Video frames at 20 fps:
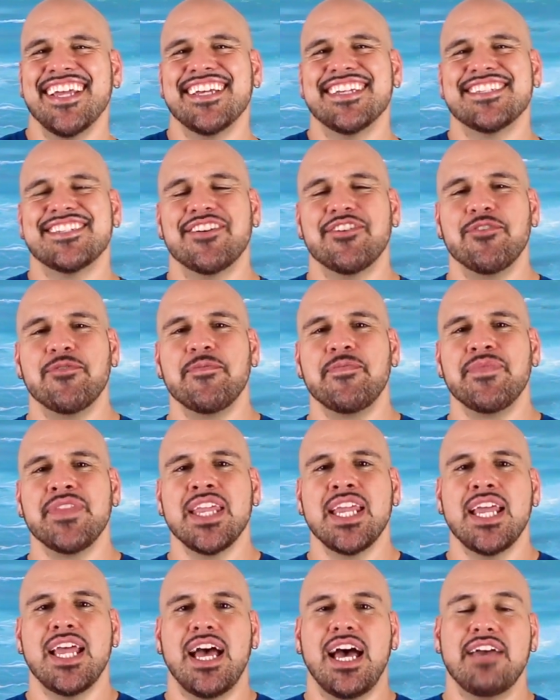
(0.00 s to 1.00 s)
So
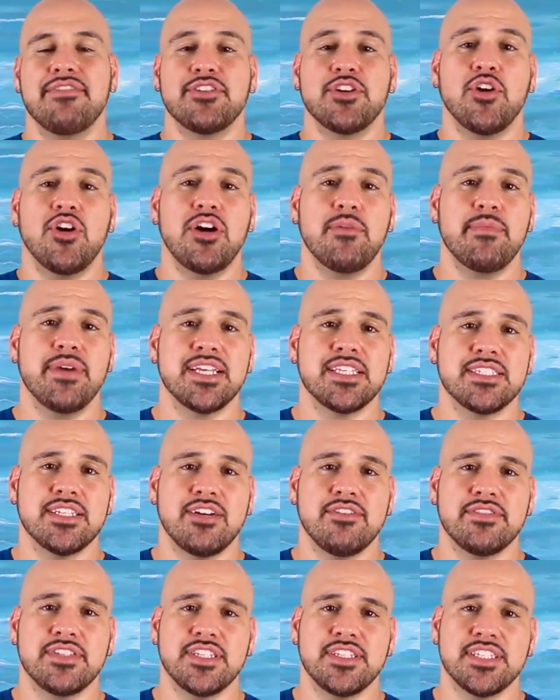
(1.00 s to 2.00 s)
I've caught
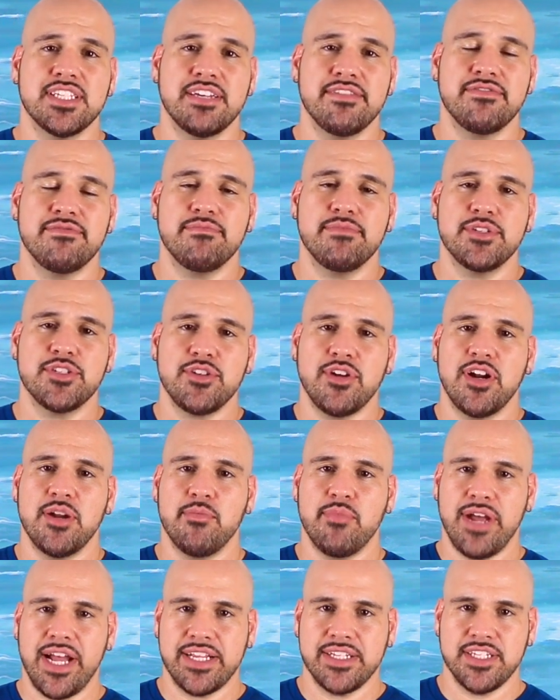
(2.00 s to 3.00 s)
myself, since I've started
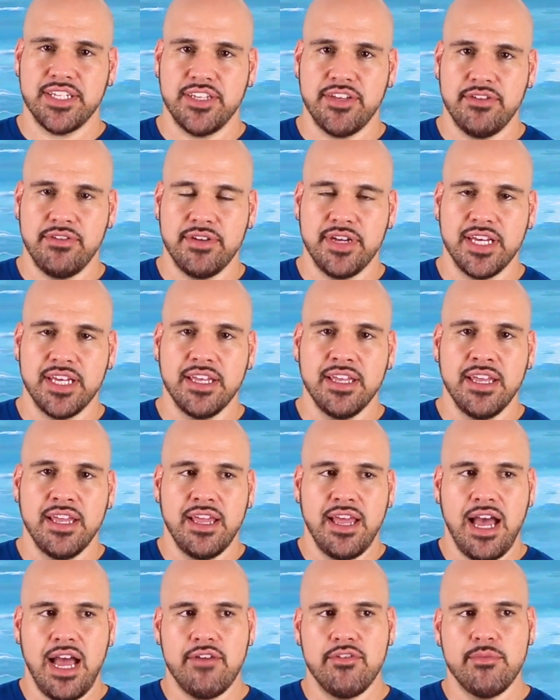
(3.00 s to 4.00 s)
practicing yoga,
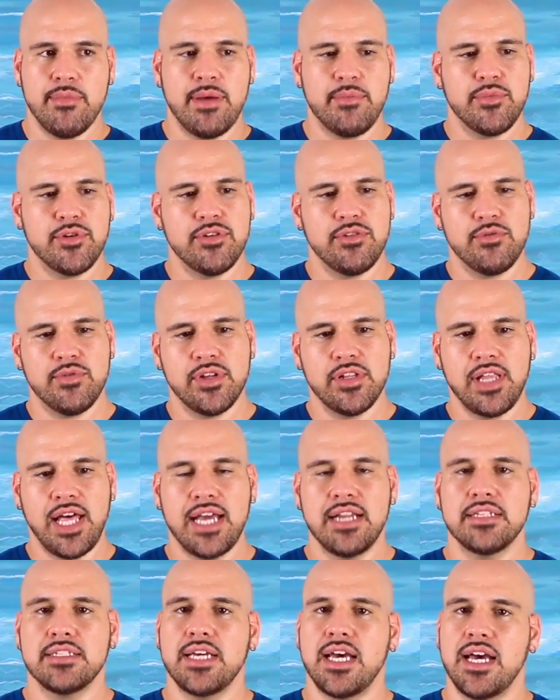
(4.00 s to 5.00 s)
I remember there were a lot
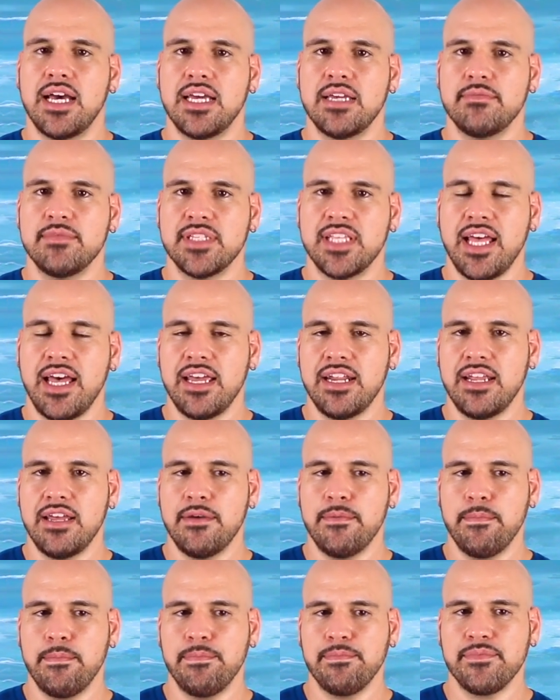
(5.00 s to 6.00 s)
of times that
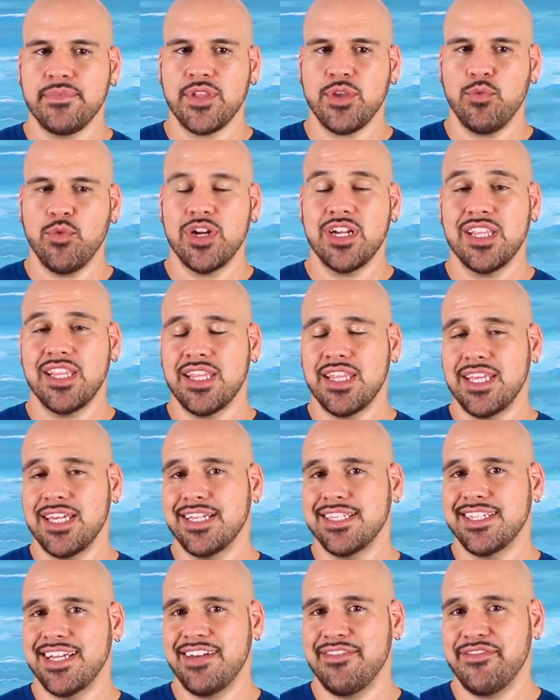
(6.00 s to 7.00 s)
one of the
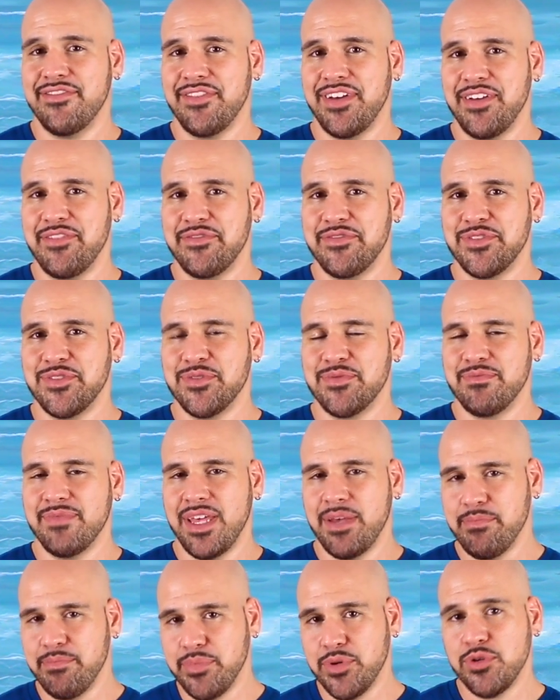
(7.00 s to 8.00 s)
things I've
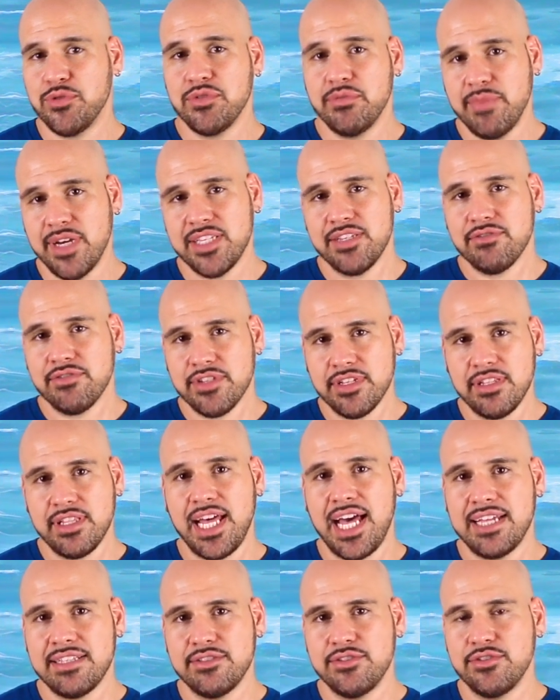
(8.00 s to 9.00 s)
pulled muscles a
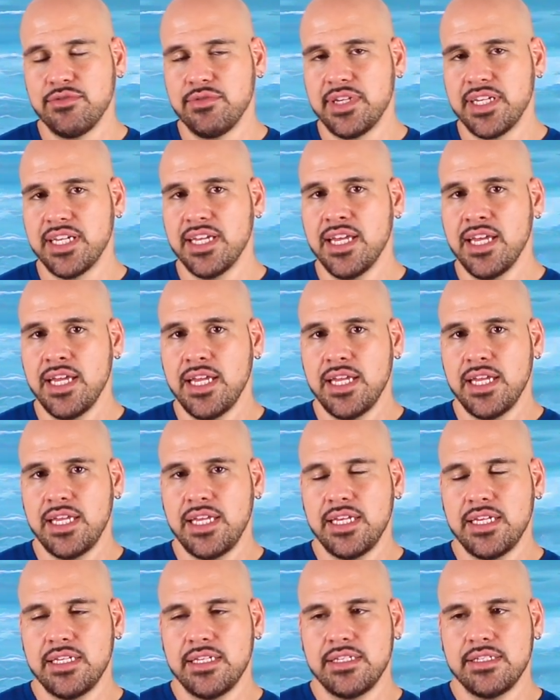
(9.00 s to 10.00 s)
lot doing
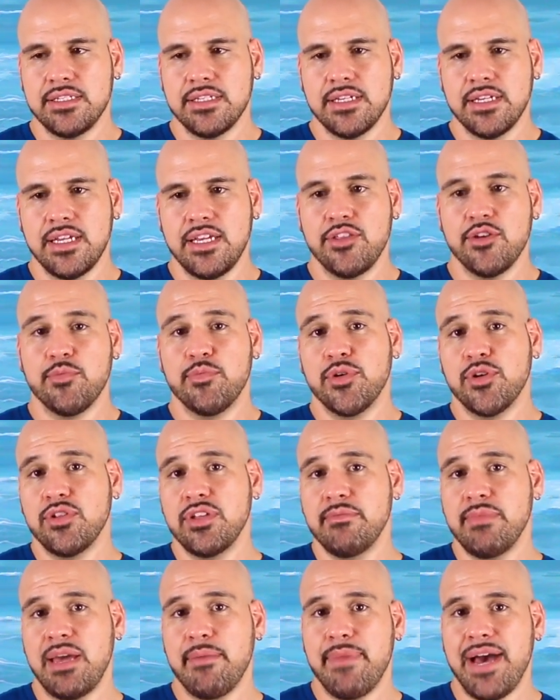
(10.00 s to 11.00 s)
is either
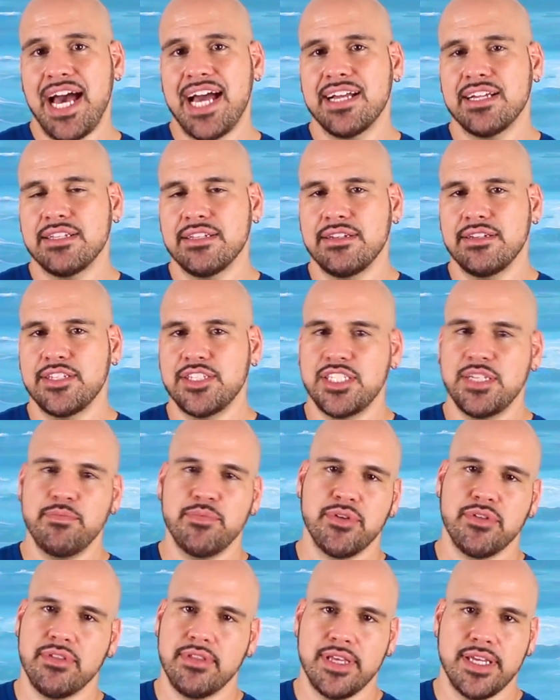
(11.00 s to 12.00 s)
pulling my back,
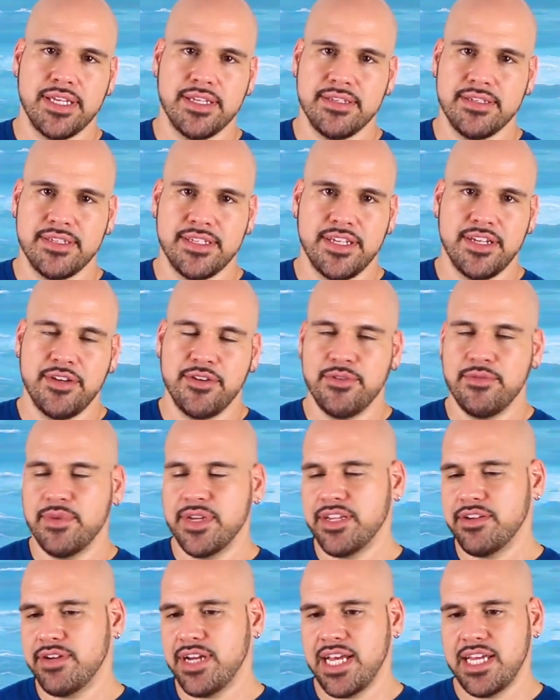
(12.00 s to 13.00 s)
simple things, when
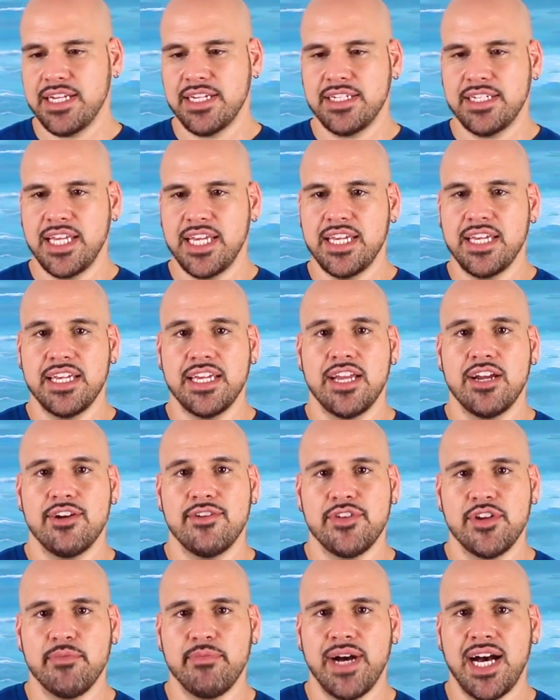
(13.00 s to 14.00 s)
you're not taking care of
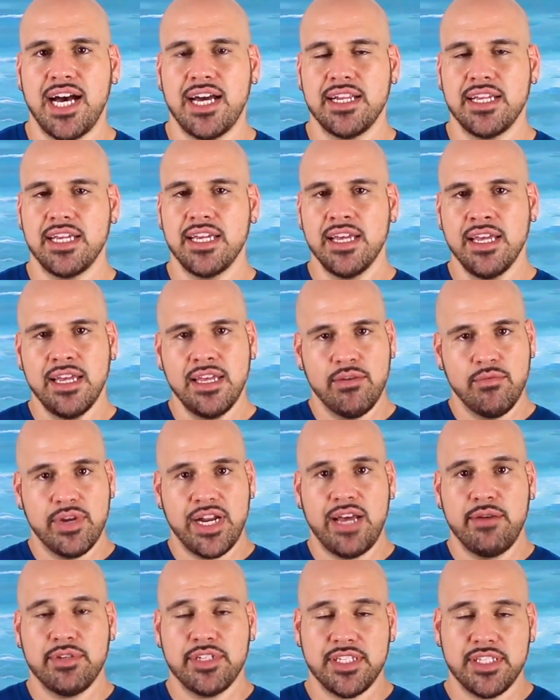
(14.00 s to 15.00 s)
your body. When
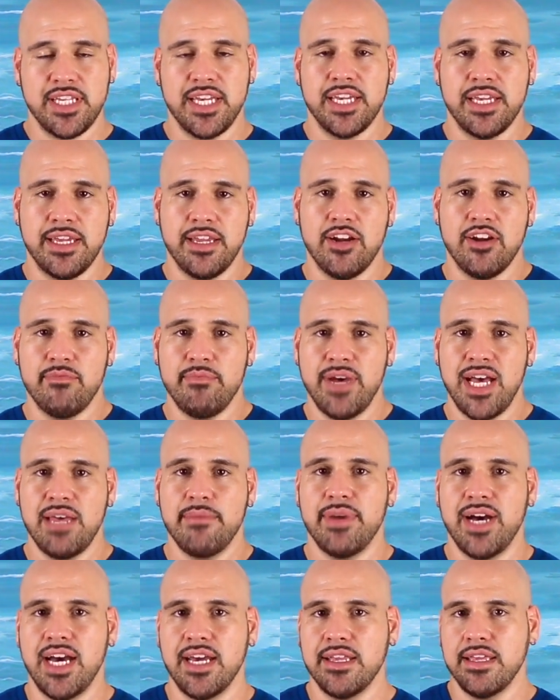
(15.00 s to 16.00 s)
I wasn't taking care of my
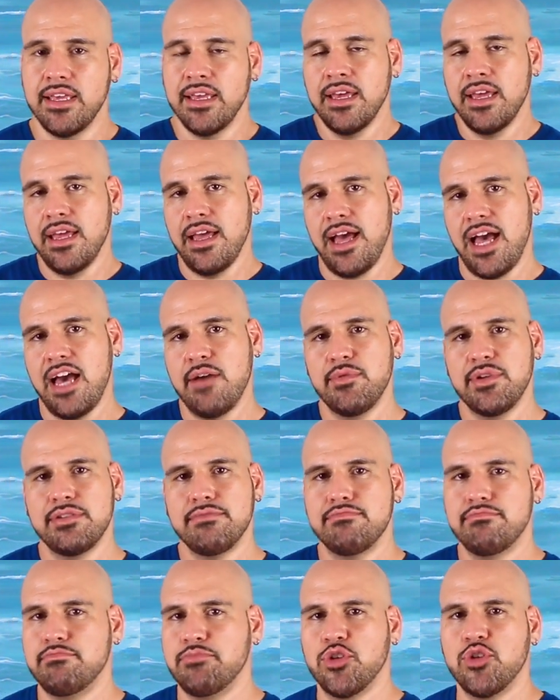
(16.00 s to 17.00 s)
body, I would
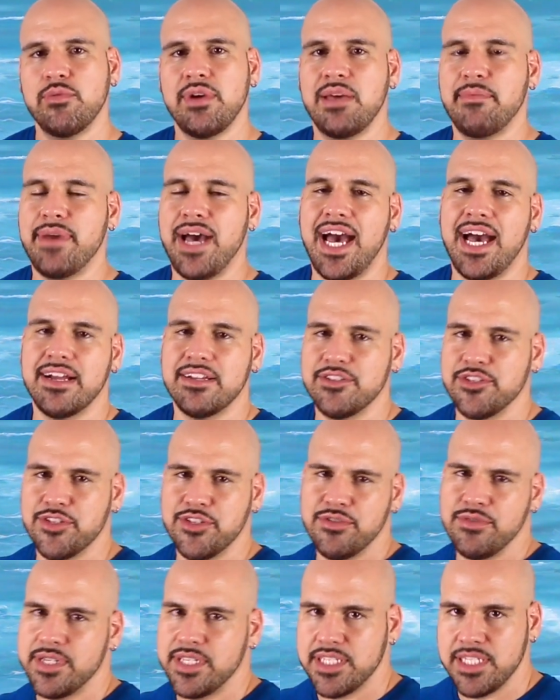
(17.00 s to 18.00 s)
pull my back just
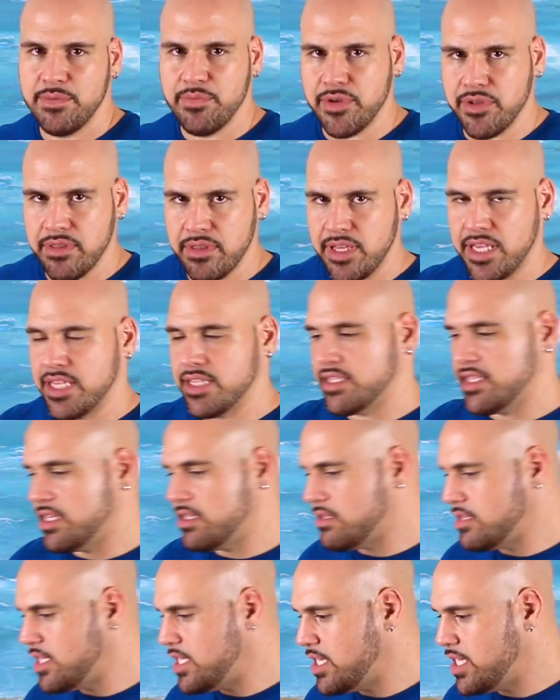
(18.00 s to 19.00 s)
doing simple things like
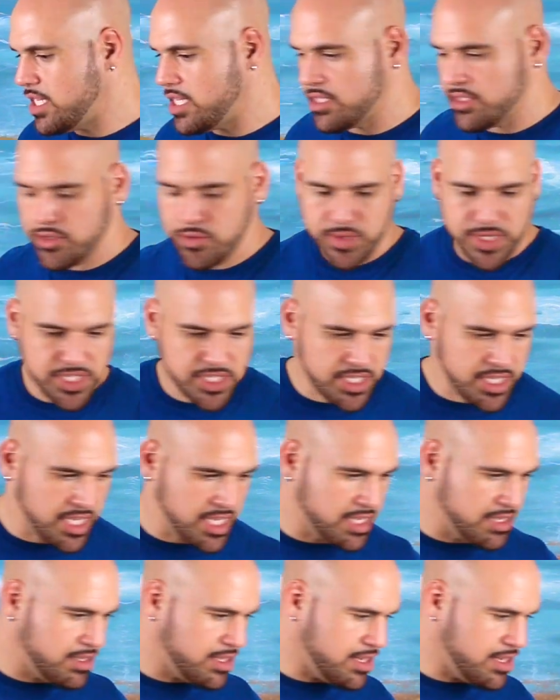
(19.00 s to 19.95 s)
leaning and twisting,